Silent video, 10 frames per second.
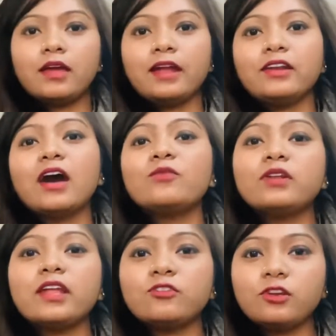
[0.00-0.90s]
and
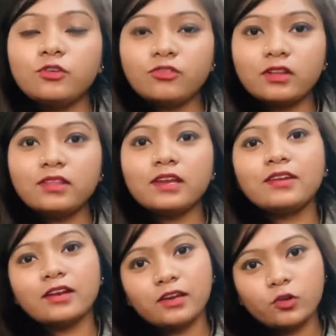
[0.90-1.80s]
after restitution, the
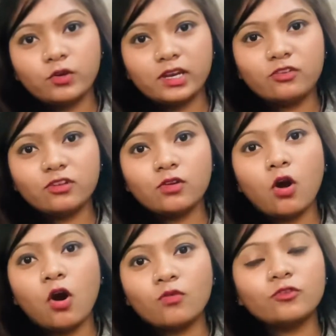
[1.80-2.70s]
internal rotation
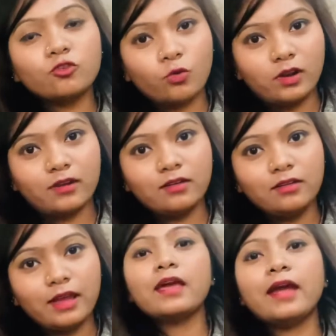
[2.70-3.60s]
of shoulder,
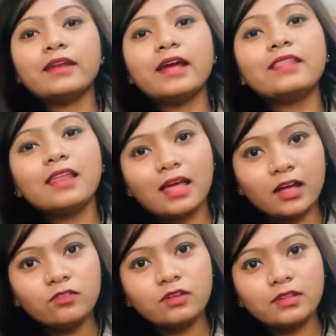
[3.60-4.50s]
and at the
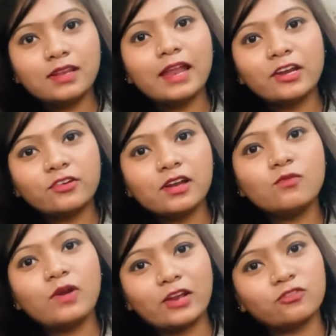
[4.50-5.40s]
last, the lateral
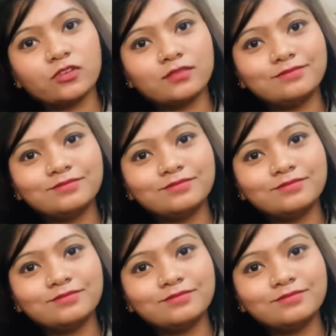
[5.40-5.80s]
flexion.